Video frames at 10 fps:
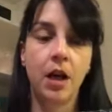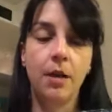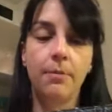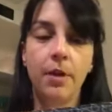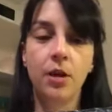
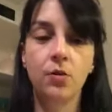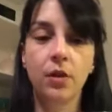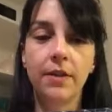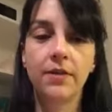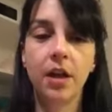And
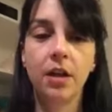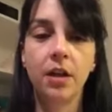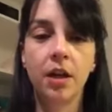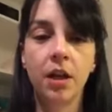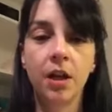all I've
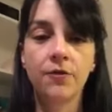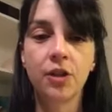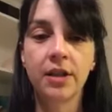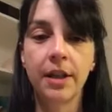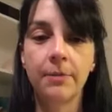done, and I've
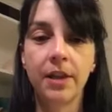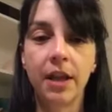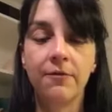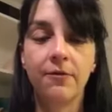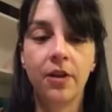just stamped
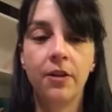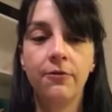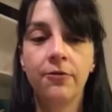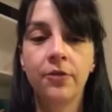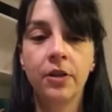that in
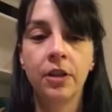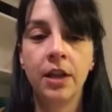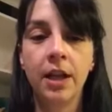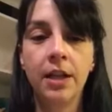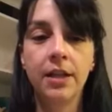5,
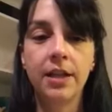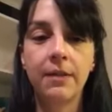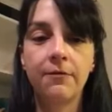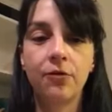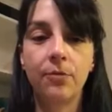in the
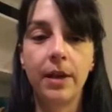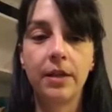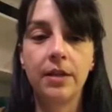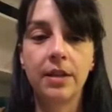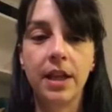same
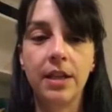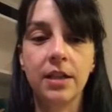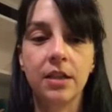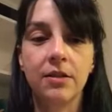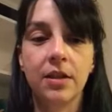format as
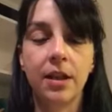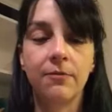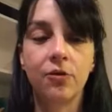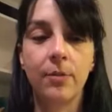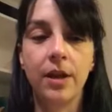this, in the
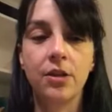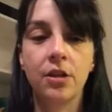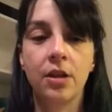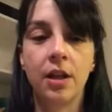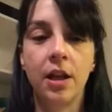same
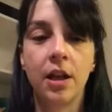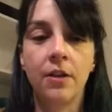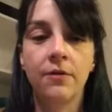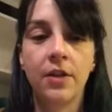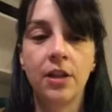formation, and
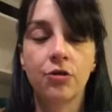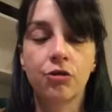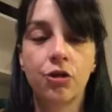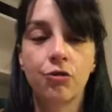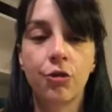it's
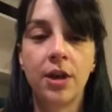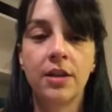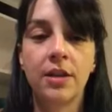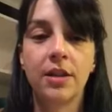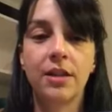just
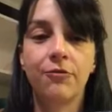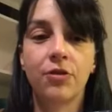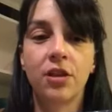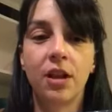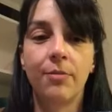created a
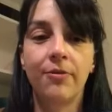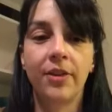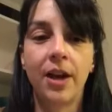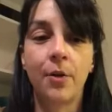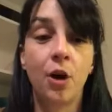different type of
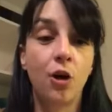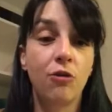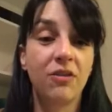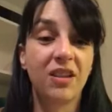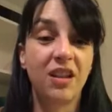flower,
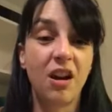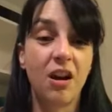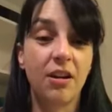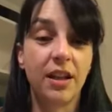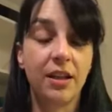or a
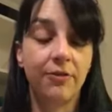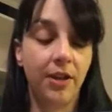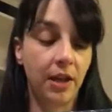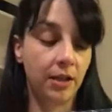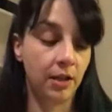star in
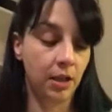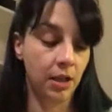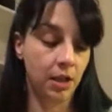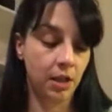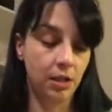effect.
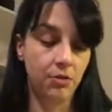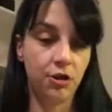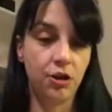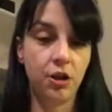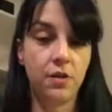I'll
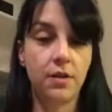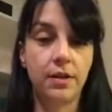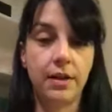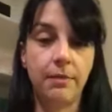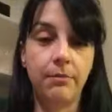just show you the
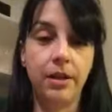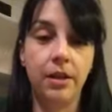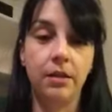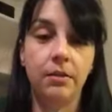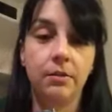stamp
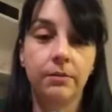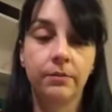here.